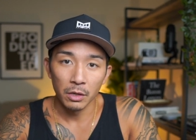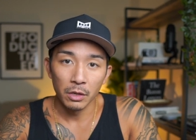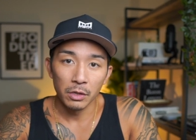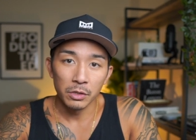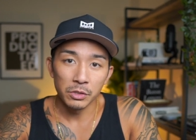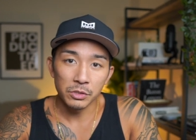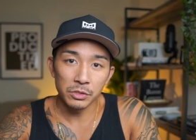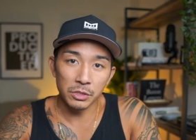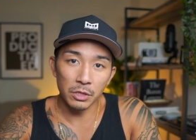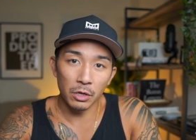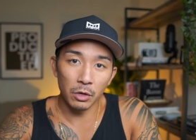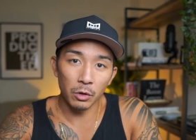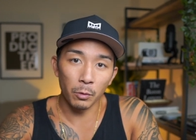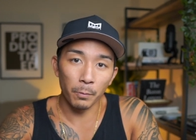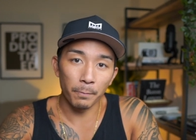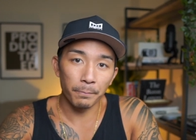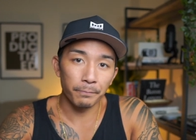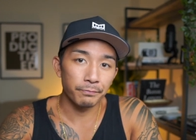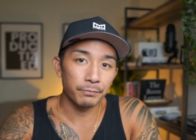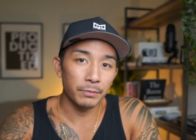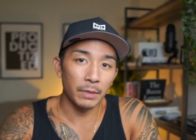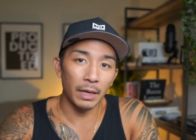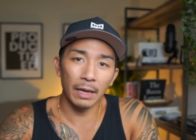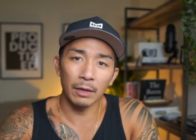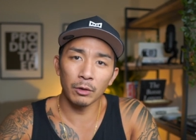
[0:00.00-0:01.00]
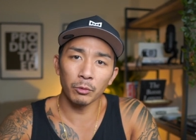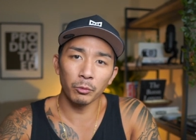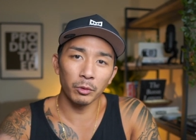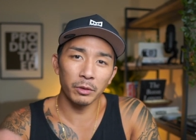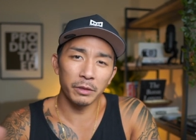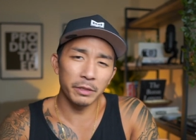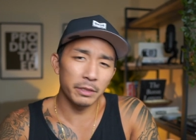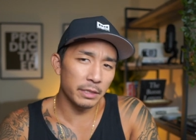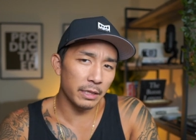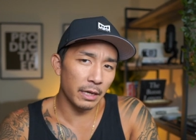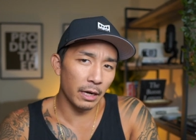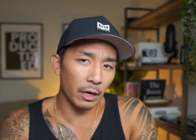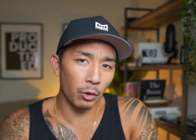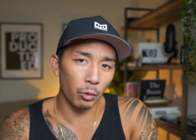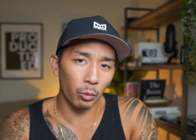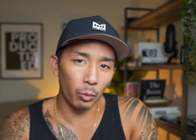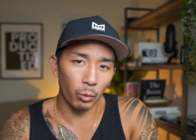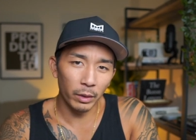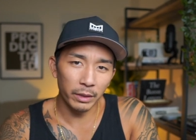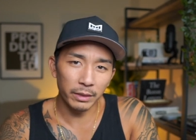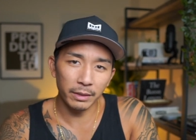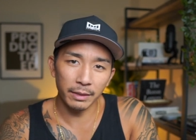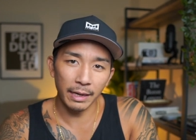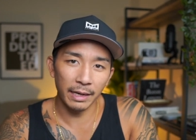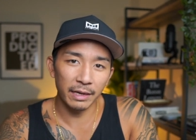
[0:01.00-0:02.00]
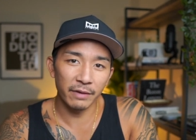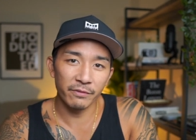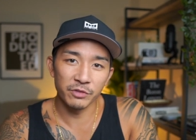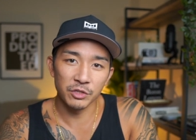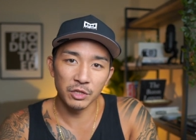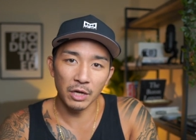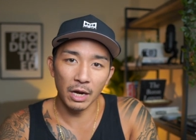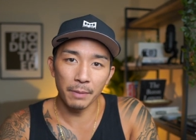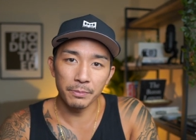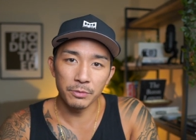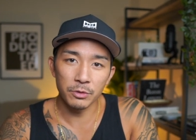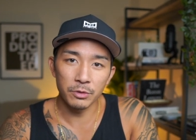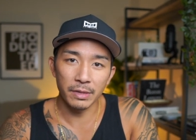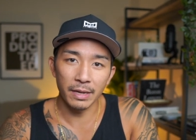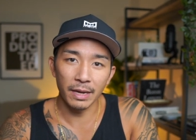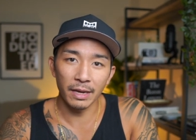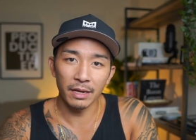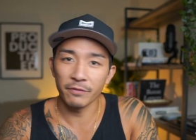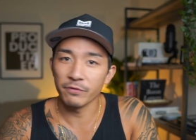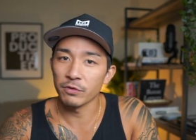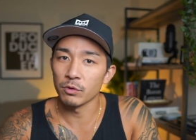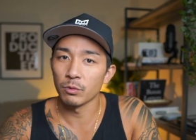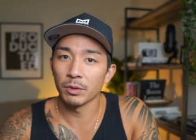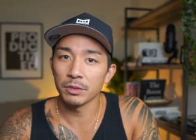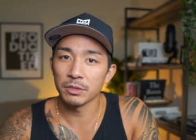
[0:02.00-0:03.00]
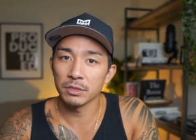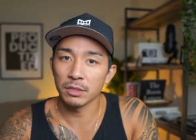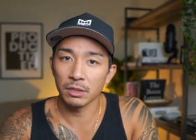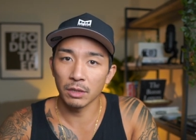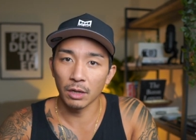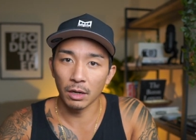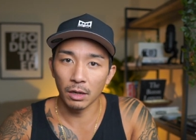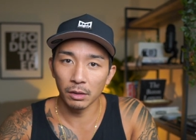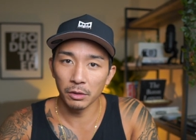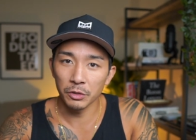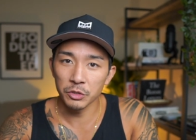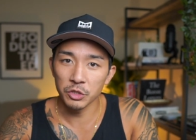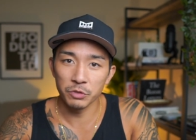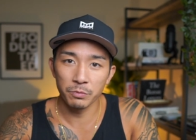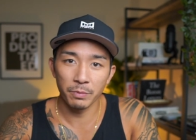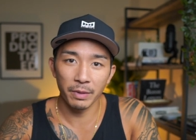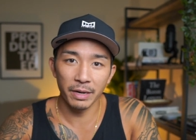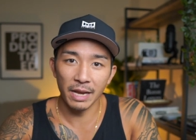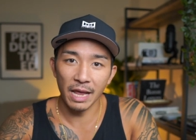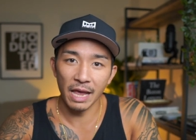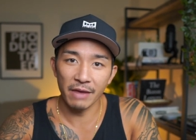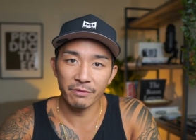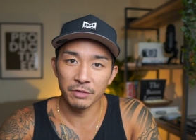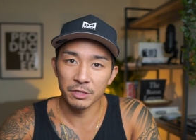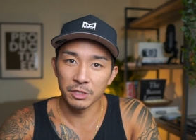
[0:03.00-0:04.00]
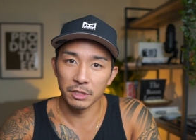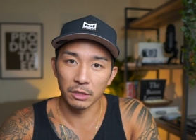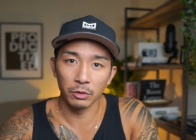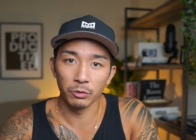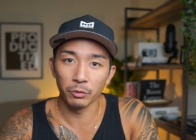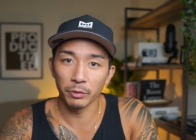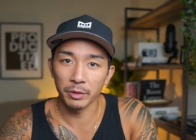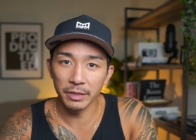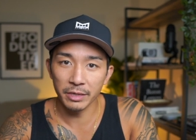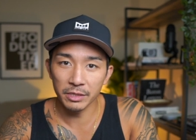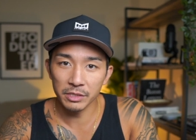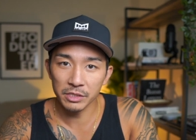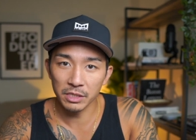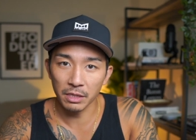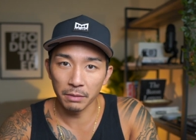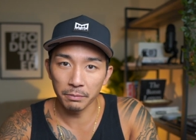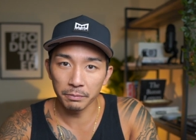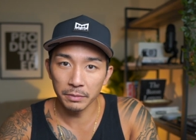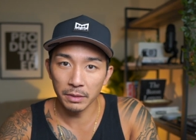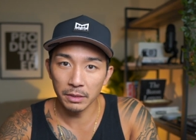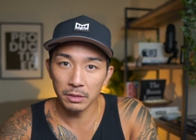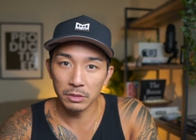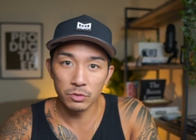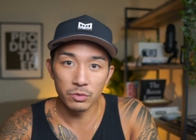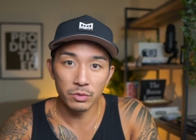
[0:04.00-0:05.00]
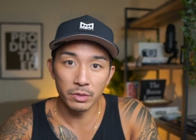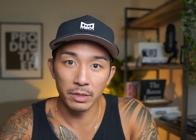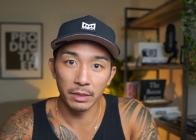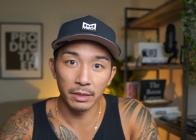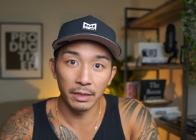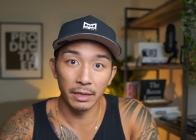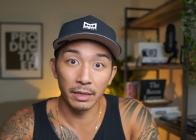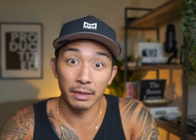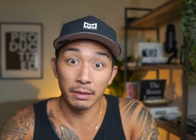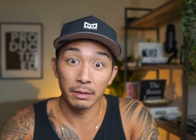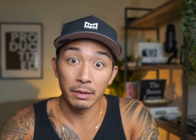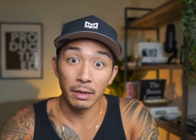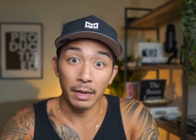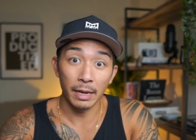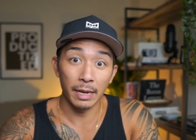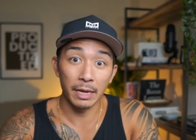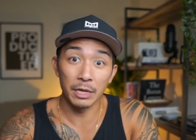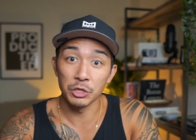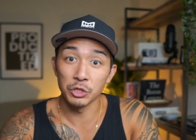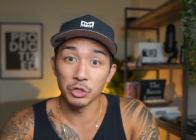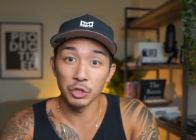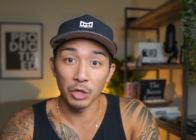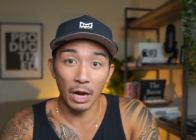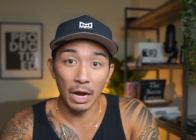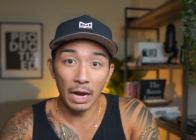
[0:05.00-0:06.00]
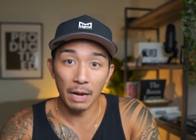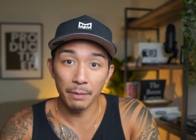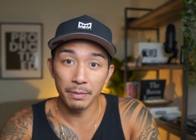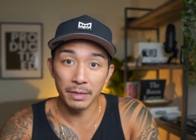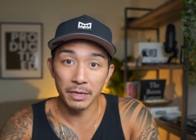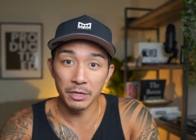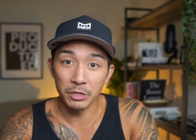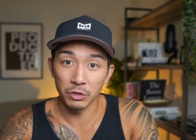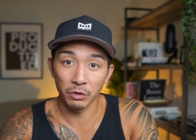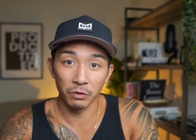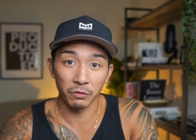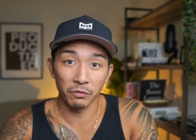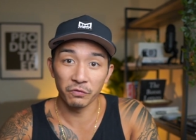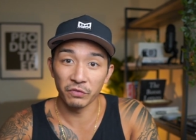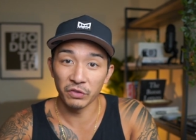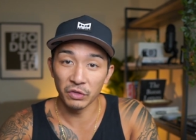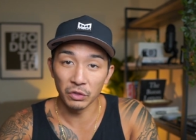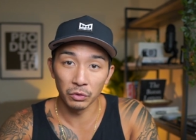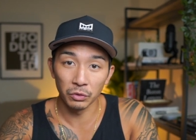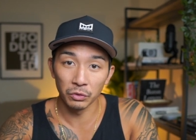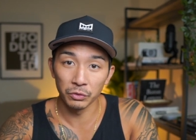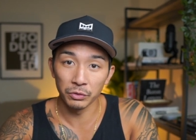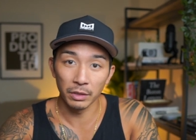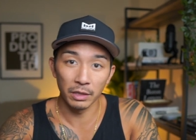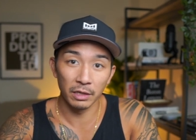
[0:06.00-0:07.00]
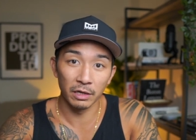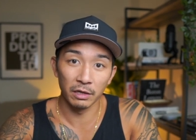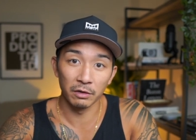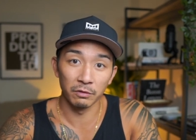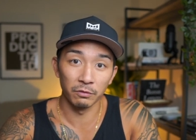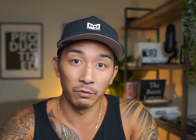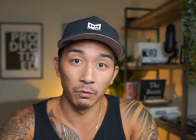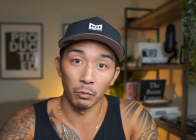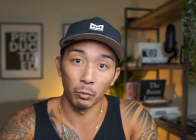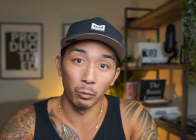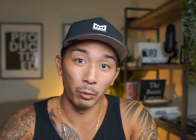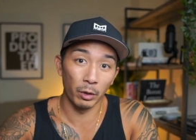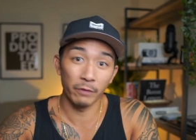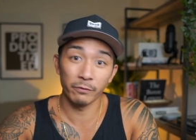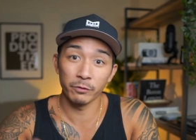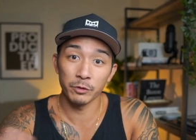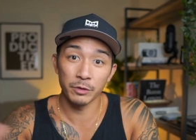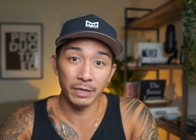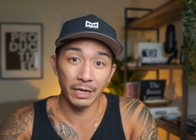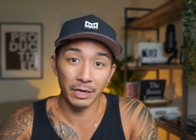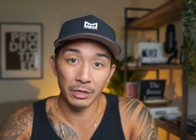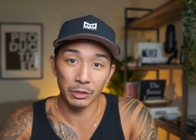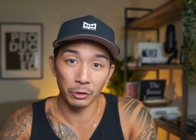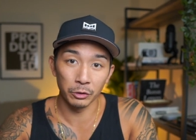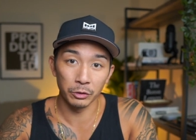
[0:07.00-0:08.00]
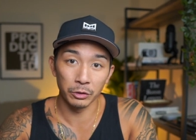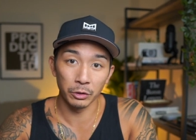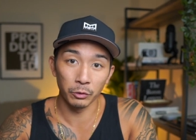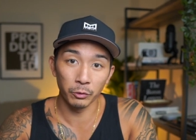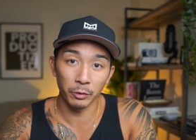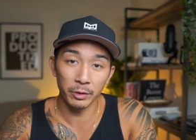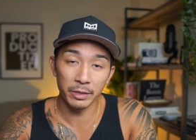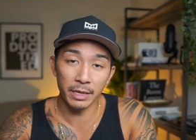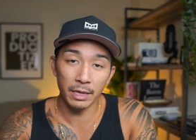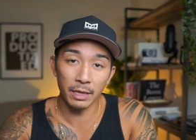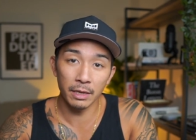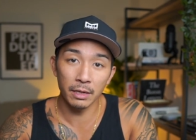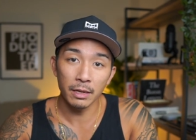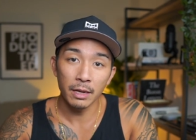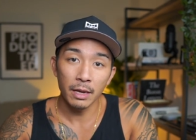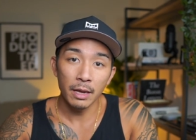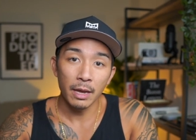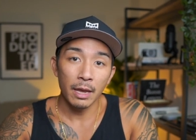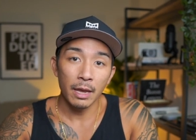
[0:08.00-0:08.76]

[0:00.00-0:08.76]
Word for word: So I don't really care what kind of job you get. If you went to college, you might have a degree in something. You can get a job in your field of wherever you got your degree in.